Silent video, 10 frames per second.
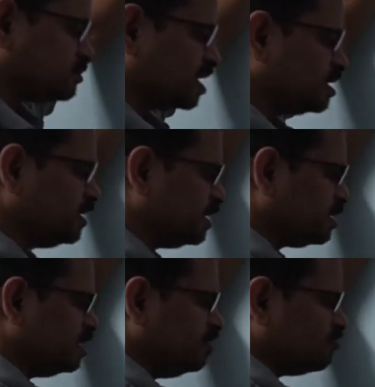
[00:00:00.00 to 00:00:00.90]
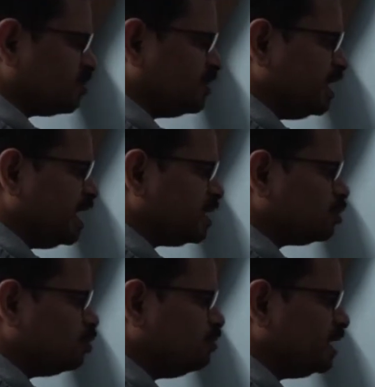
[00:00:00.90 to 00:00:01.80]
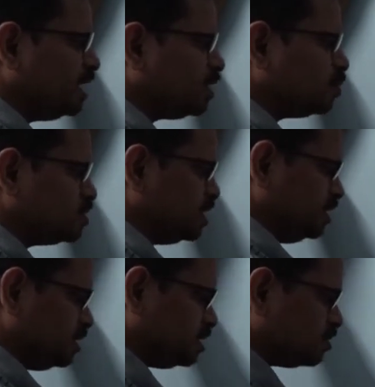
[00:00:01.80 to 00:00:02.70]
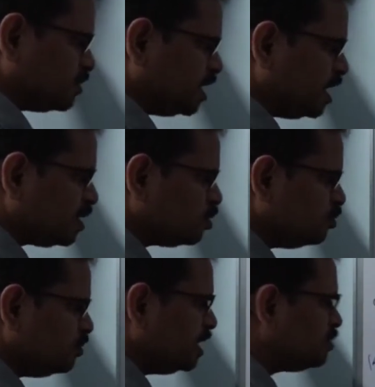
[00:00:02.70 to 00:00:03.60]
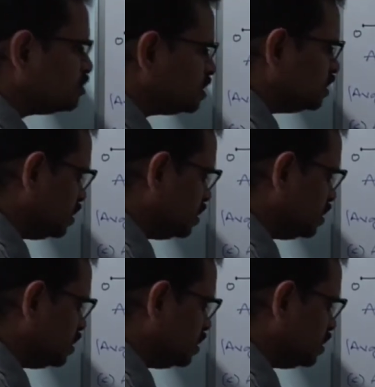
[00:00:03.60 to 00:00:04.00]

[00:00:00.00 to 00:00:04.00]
See here, from A to B to C. So A to B to C.